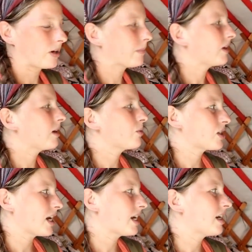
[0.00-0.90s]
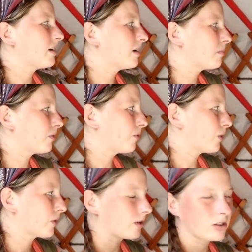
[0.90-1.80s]
family name was Hayden
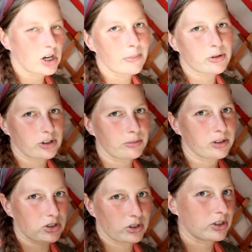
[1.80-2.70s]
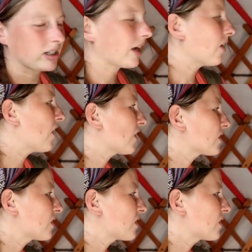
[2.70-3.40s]
before adoption turned to Kellogg.